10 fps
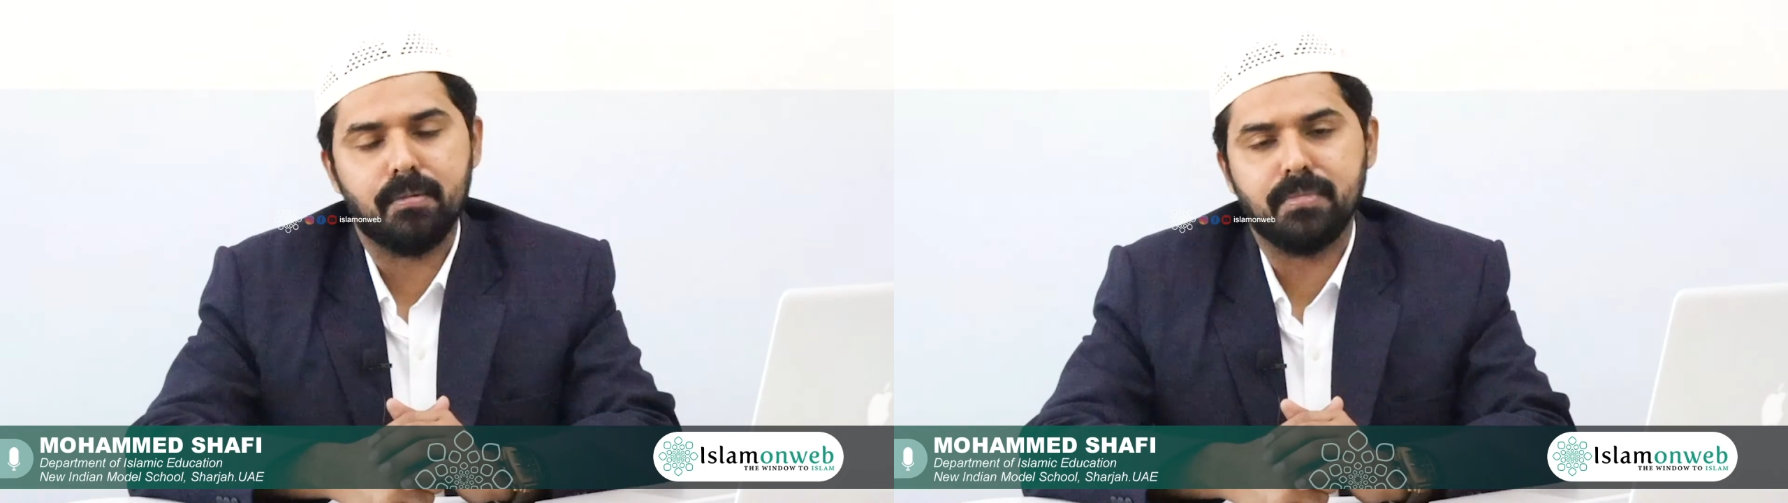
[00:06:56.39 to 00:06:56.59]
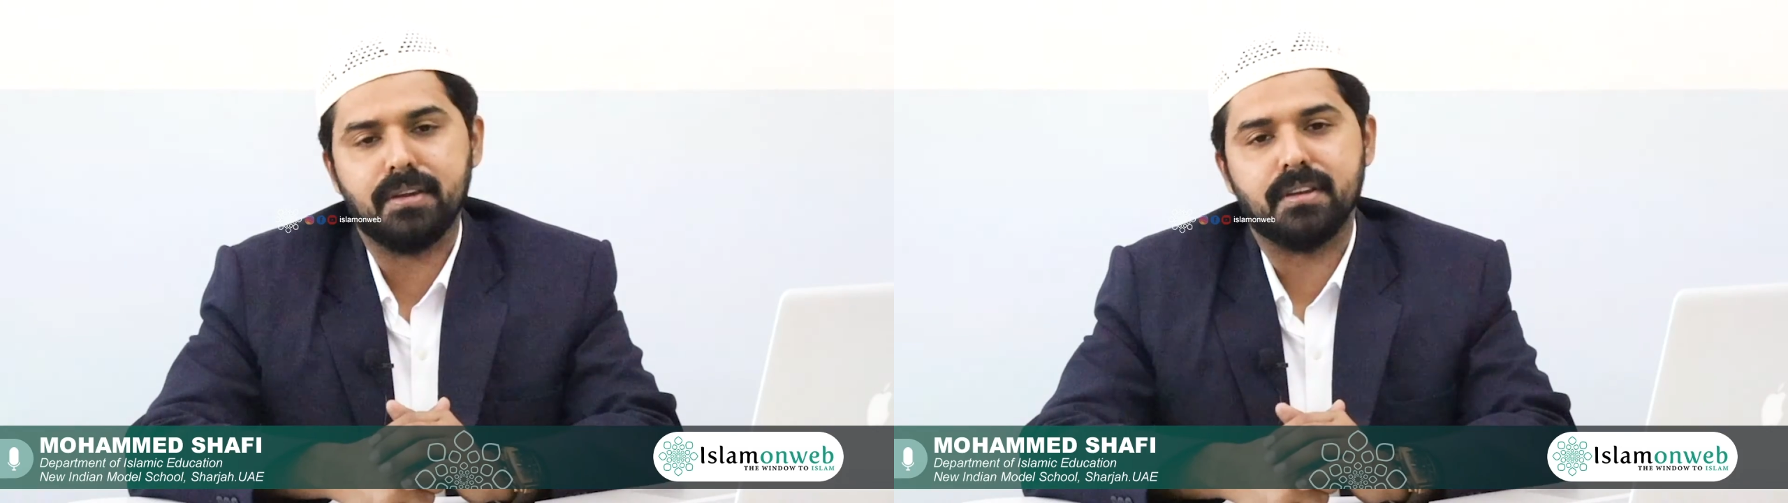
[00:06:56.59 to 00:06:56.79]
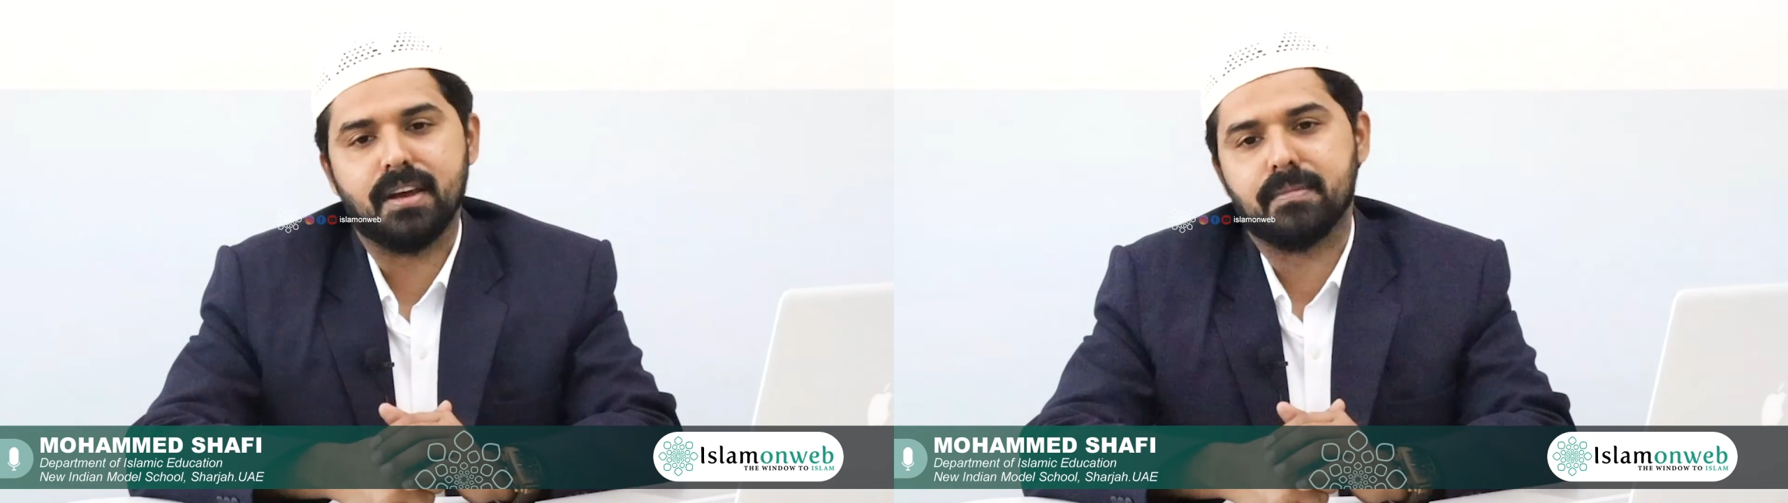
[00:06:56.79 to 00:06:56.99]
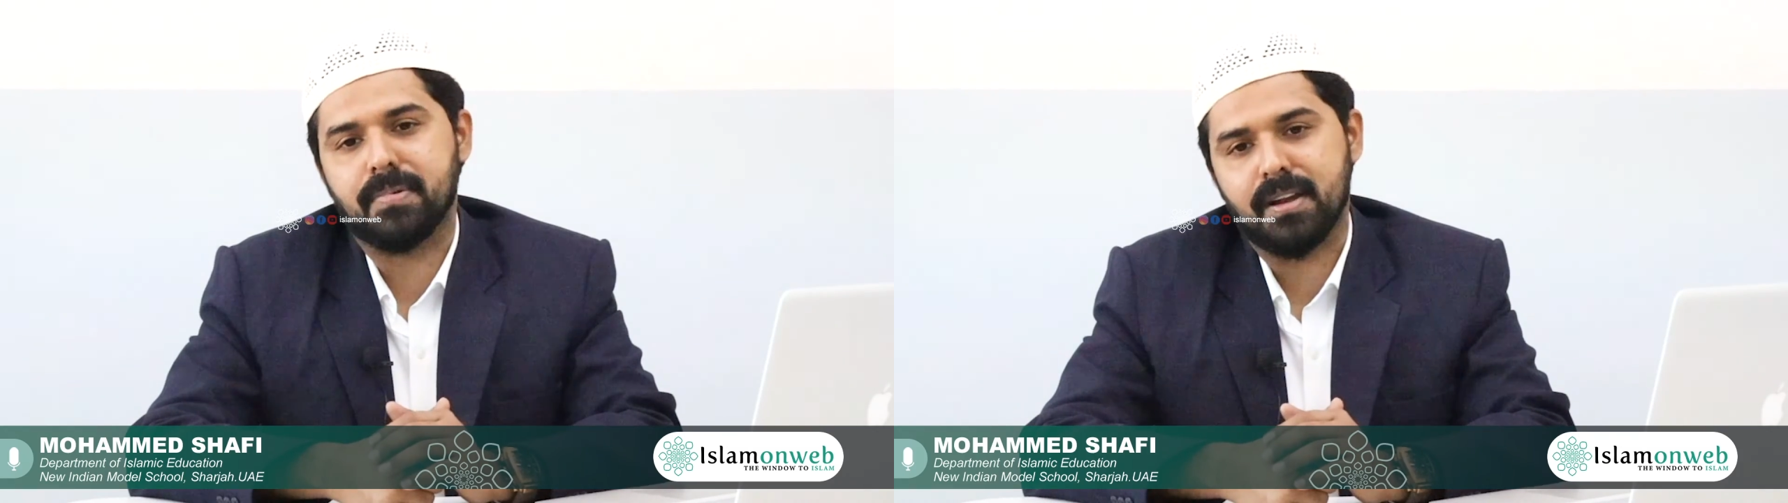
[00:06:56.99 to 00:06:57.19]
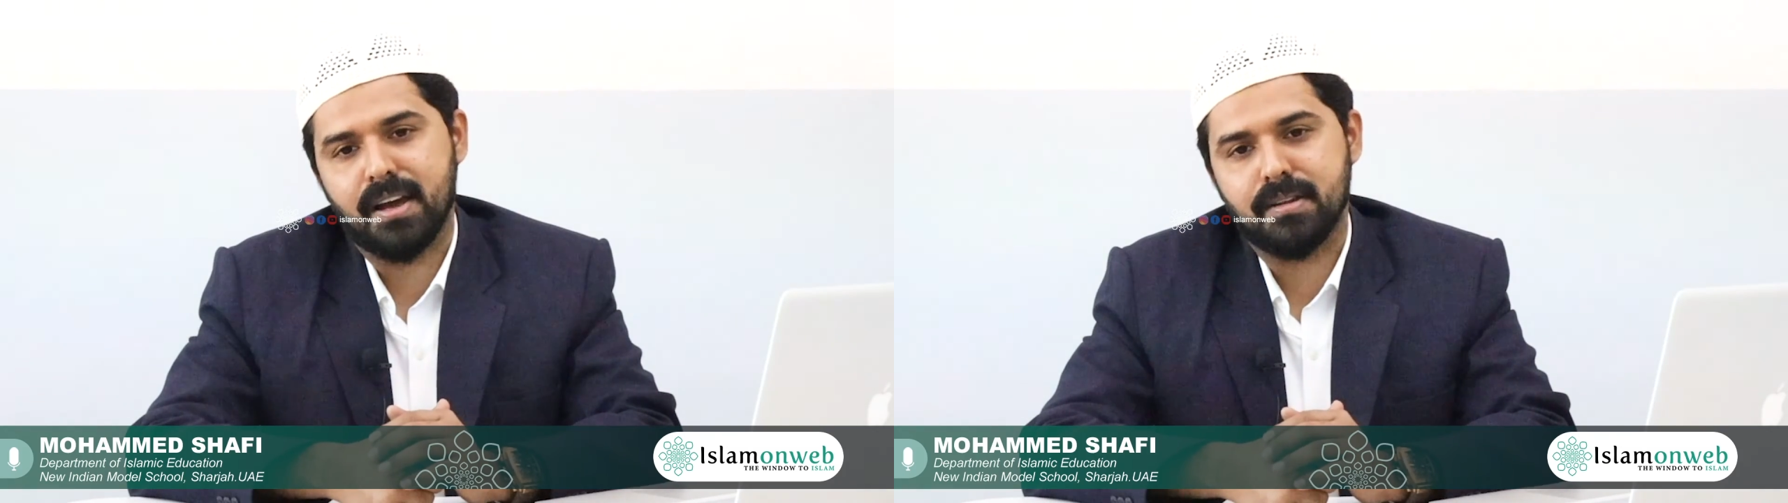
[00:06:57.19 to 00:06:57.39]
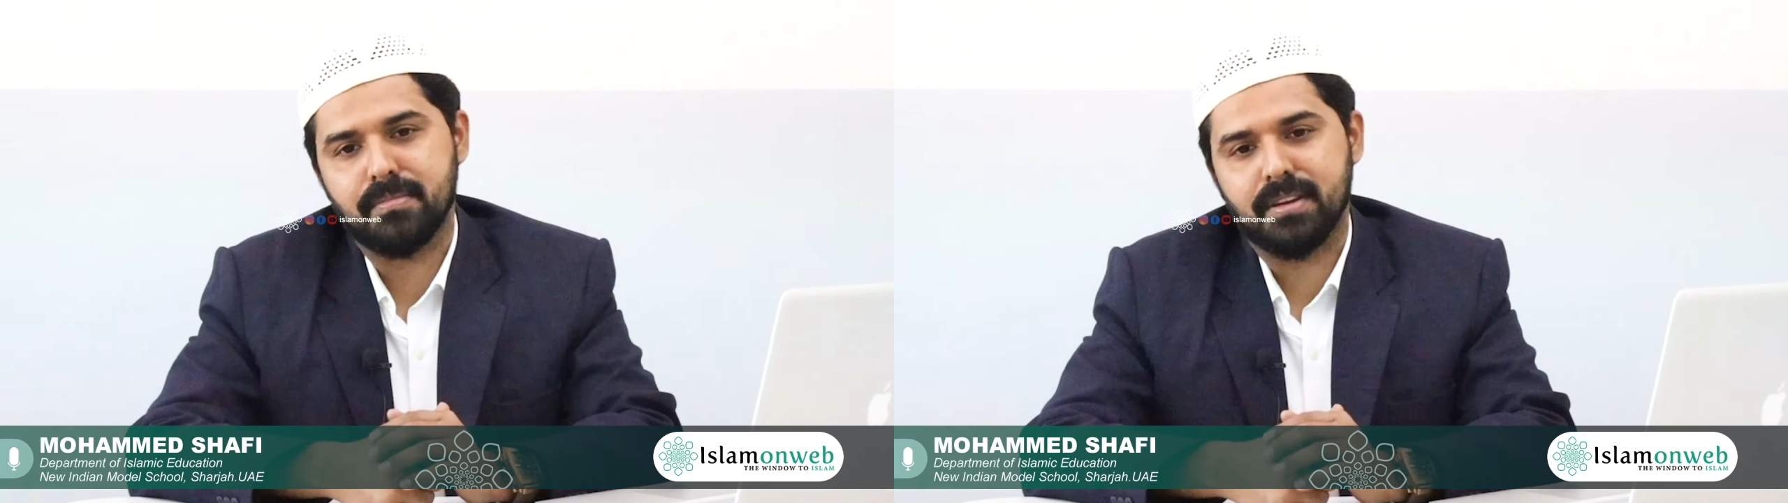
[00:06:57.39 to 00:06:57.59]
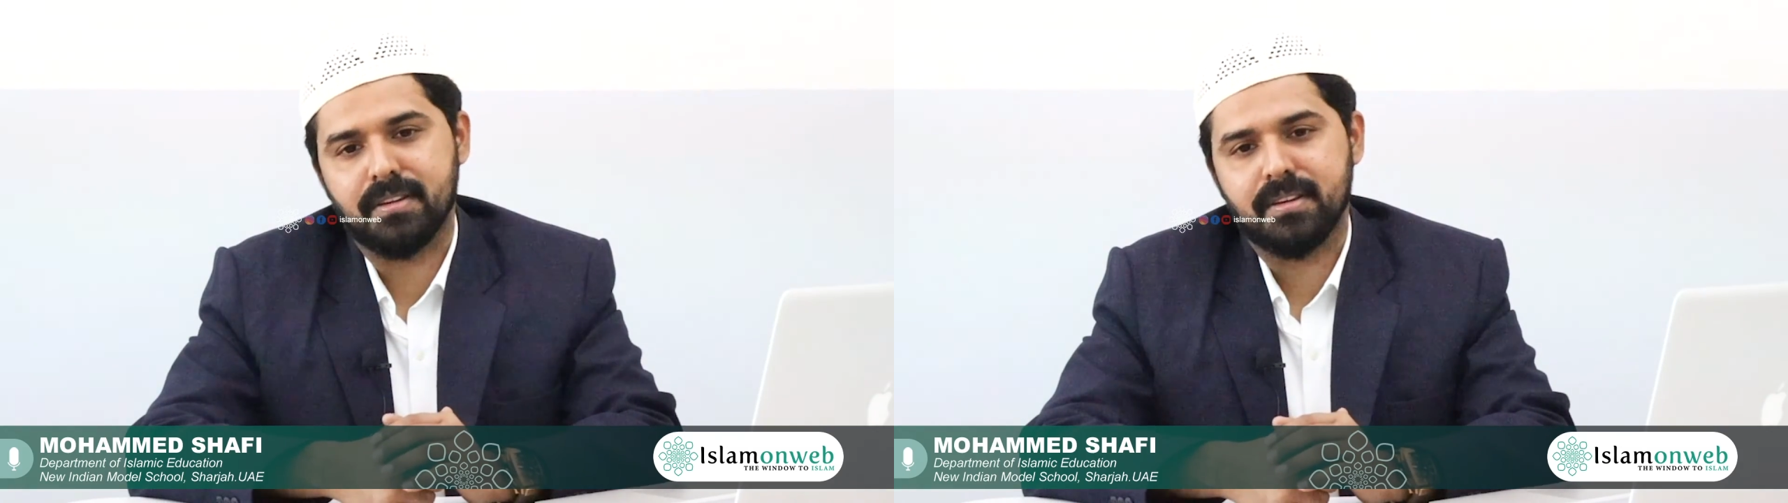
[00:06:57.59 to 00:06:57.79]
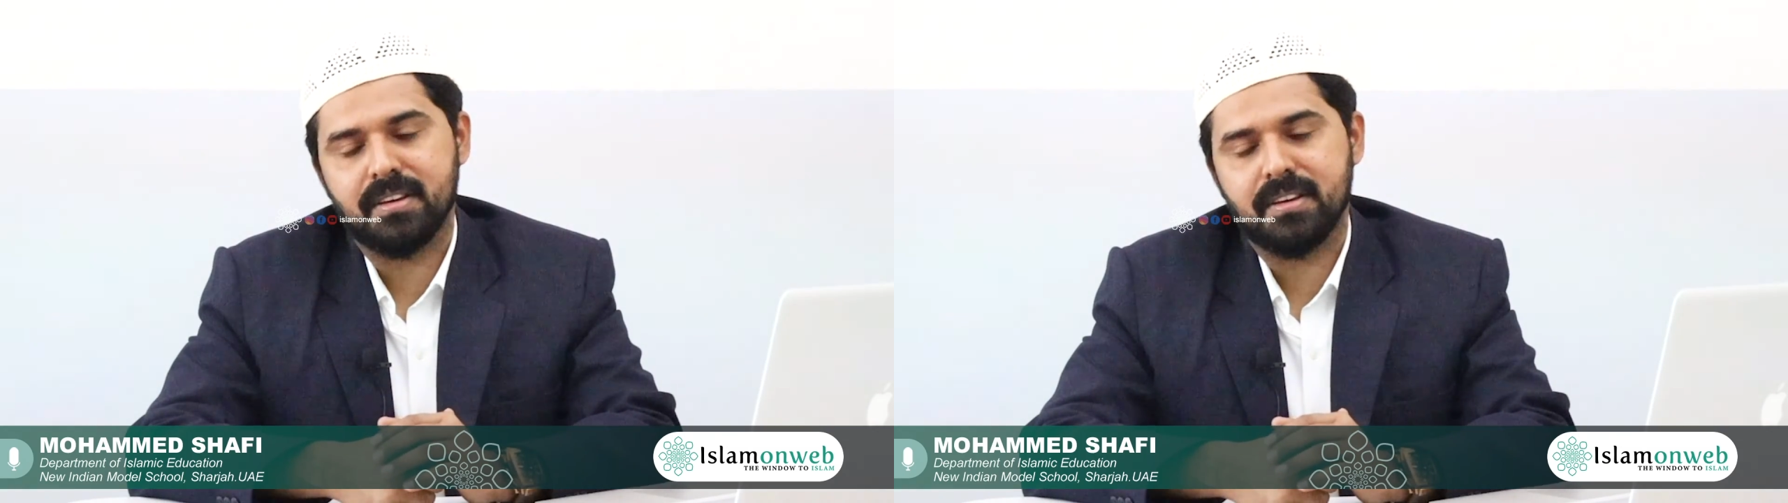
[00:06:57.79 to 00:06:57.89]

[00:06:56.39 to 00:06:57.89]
Ameen ya rabbal alameen.